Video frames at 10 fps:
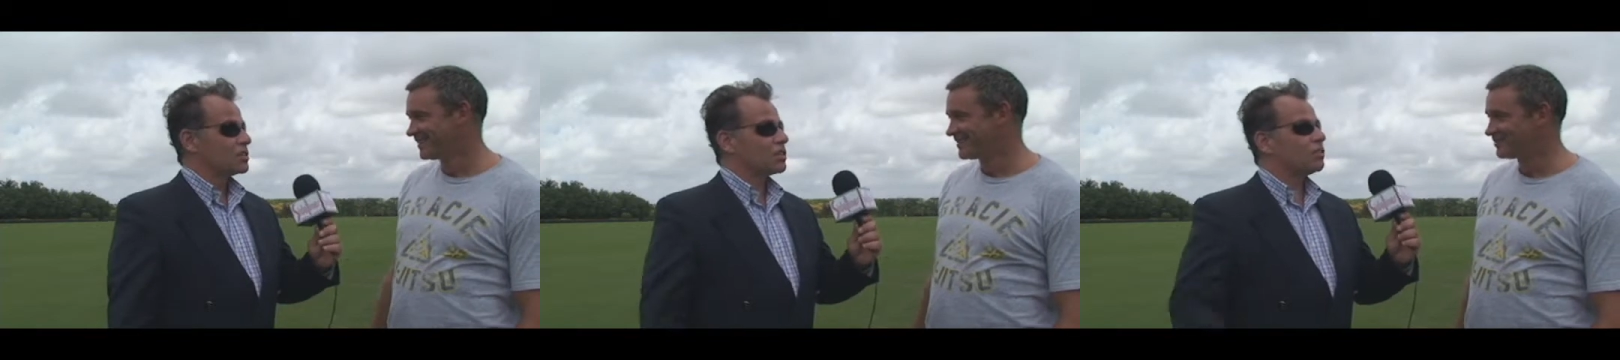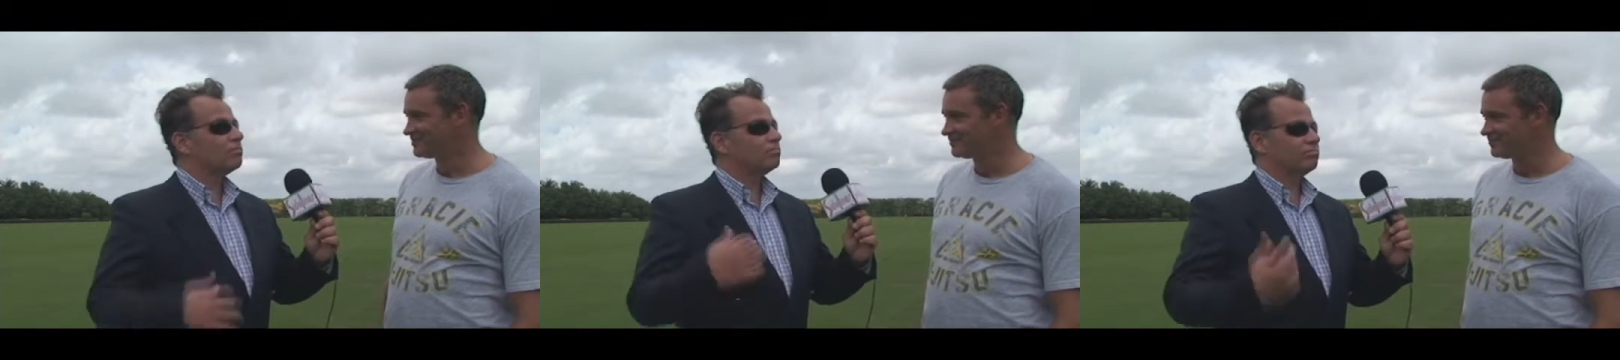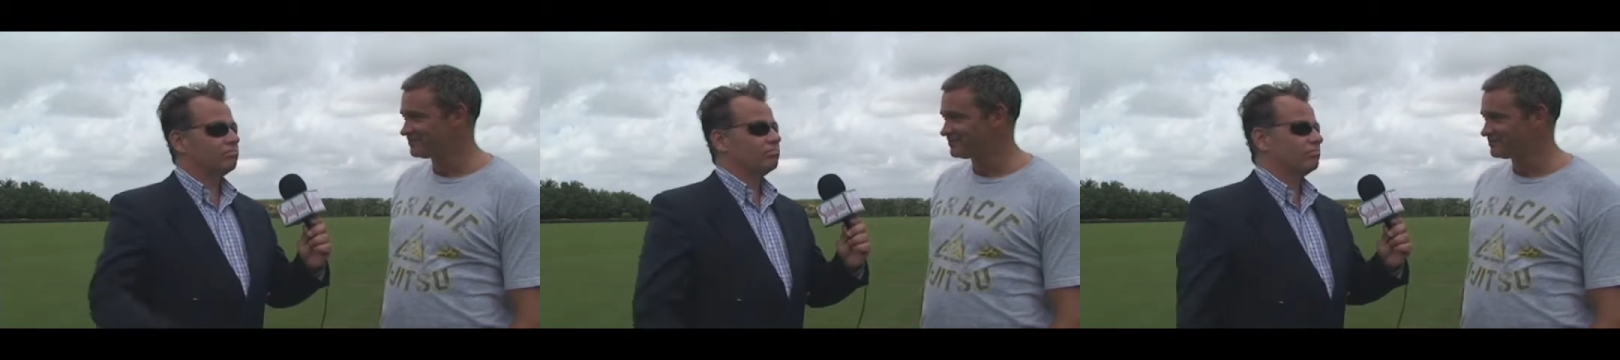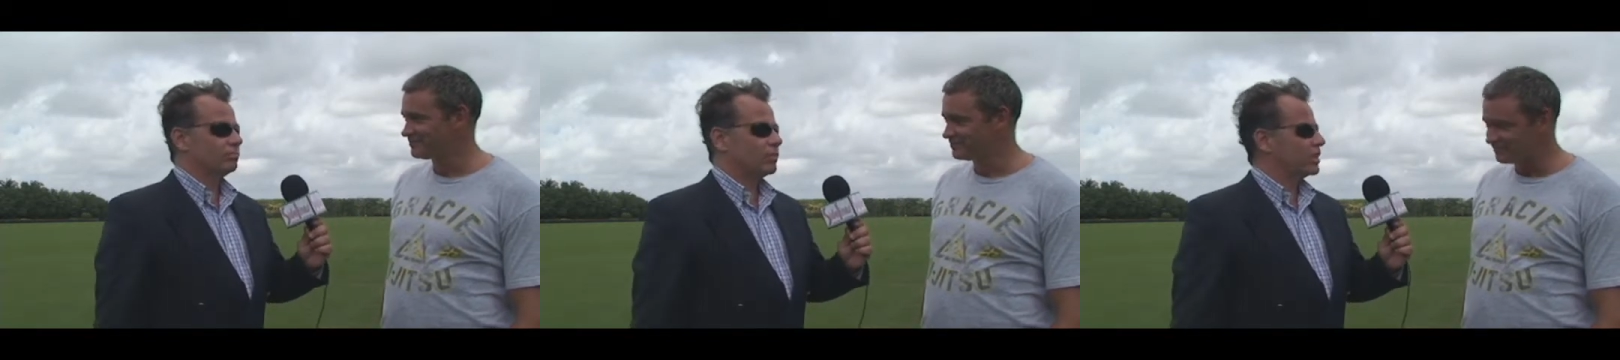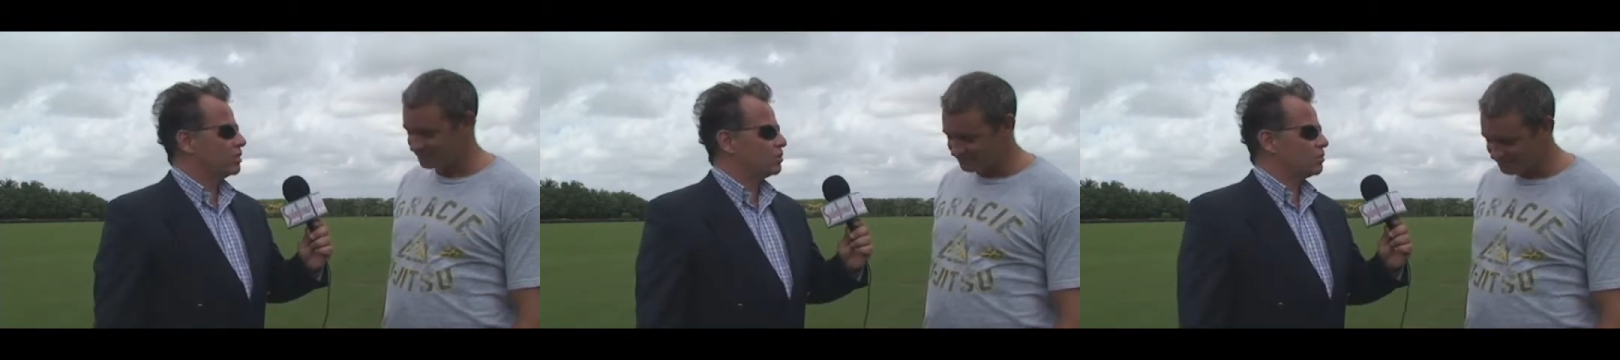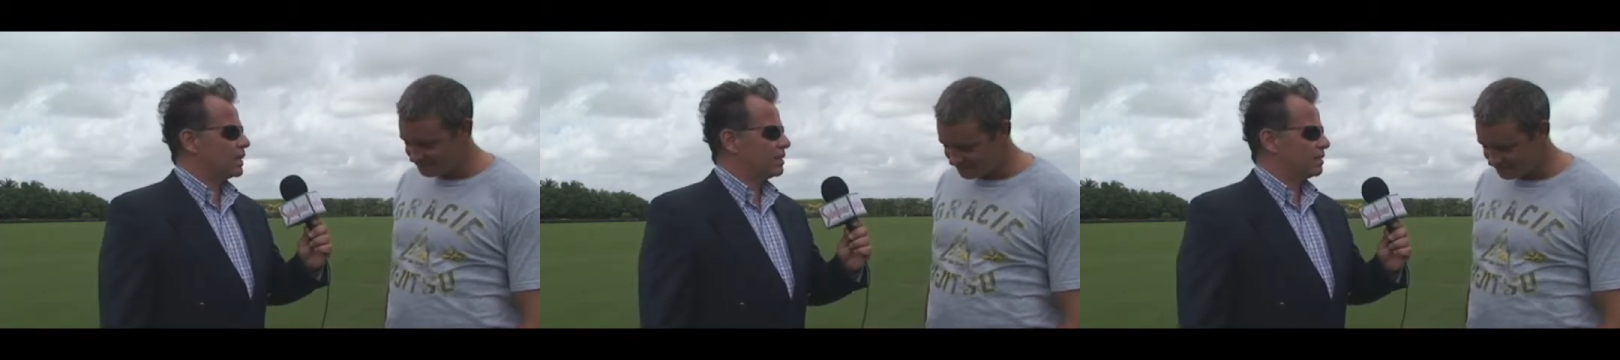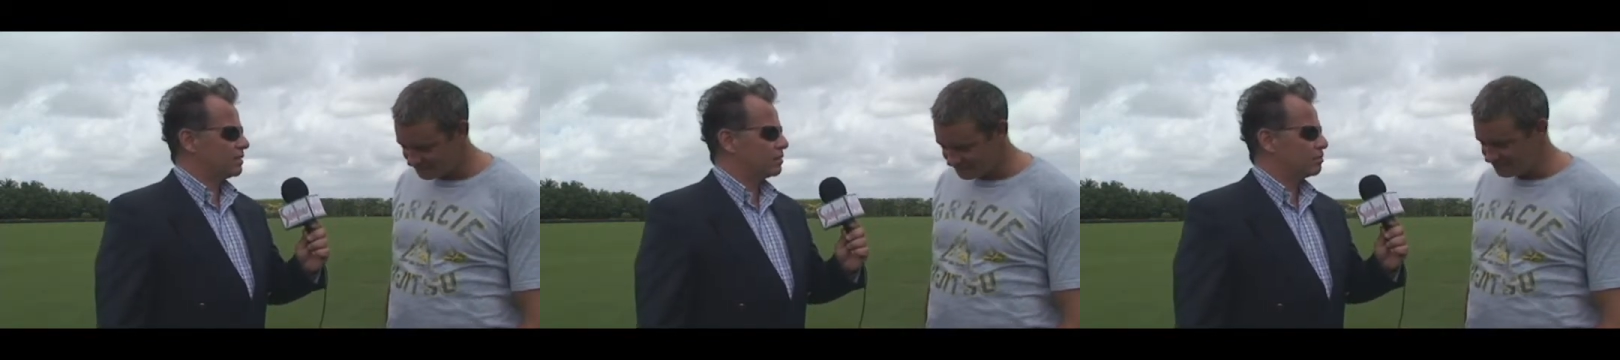Speaker 1: So, when you
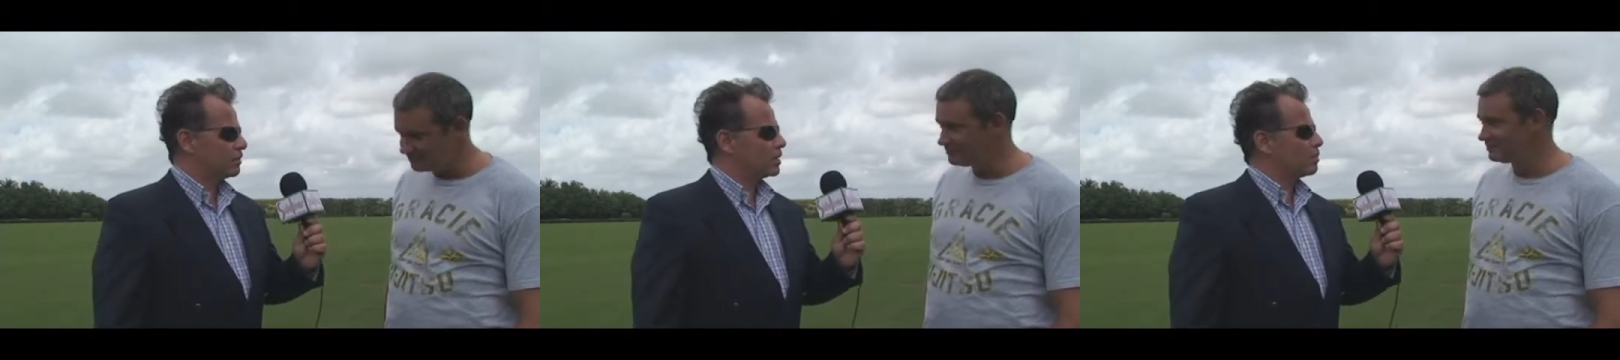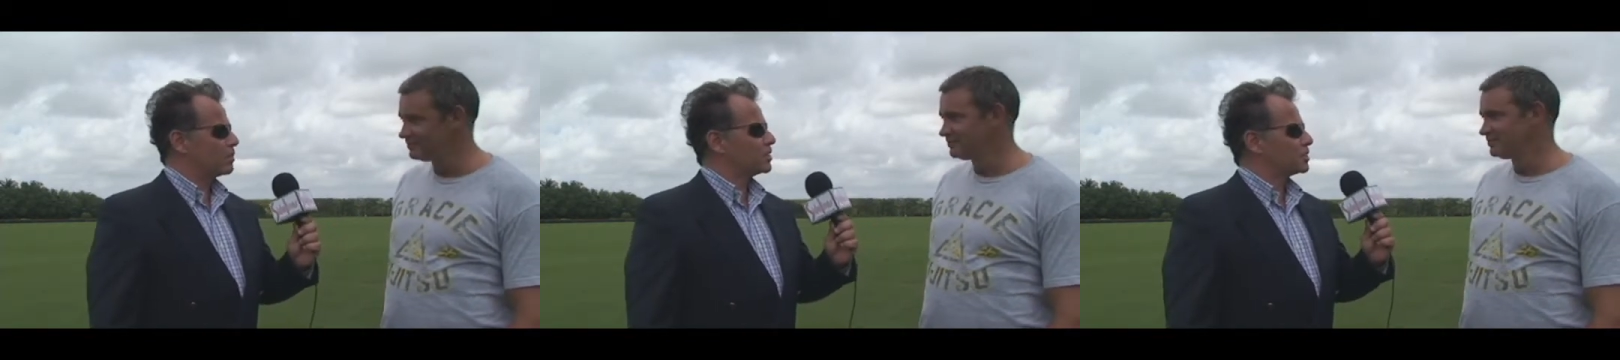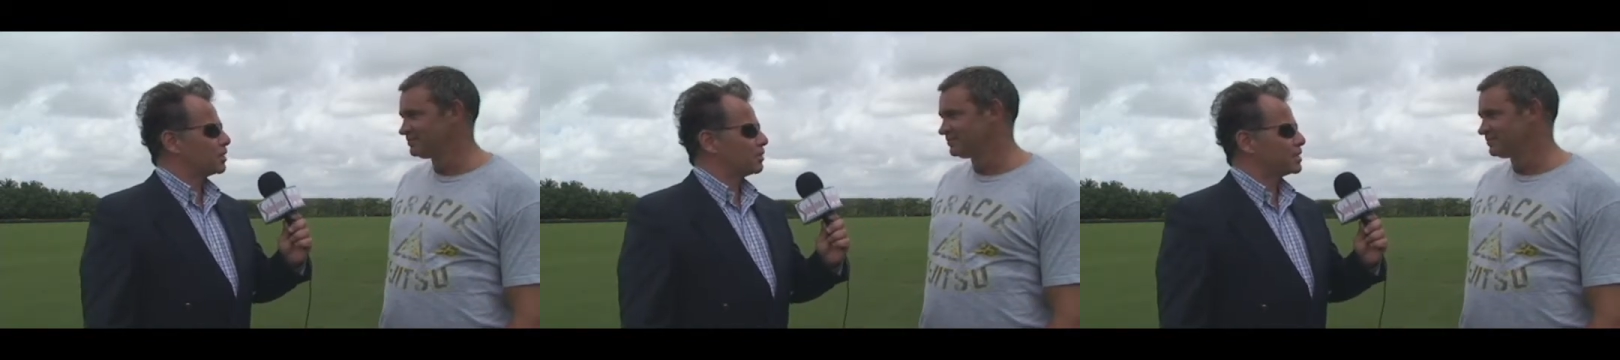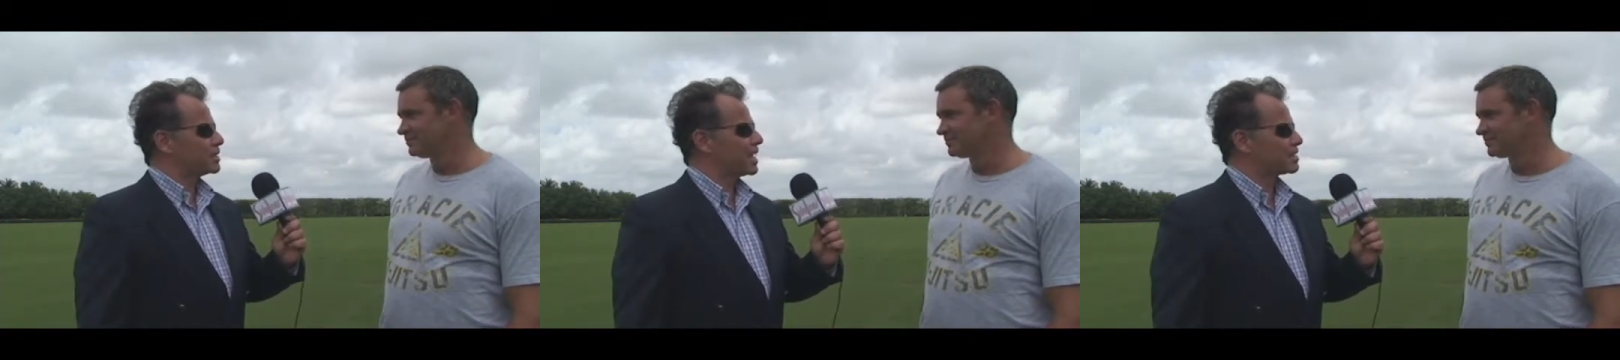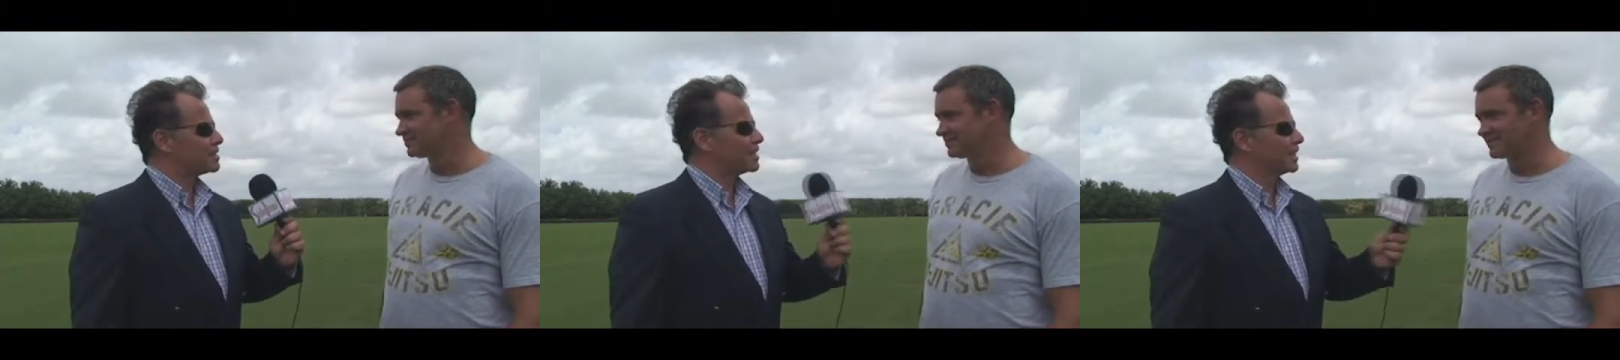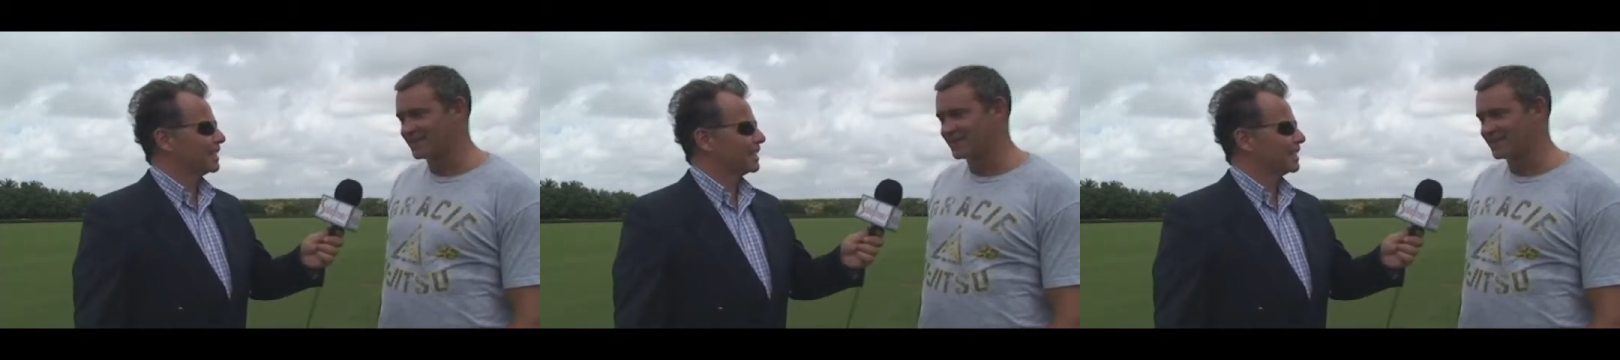win the, the Open this year, what's next?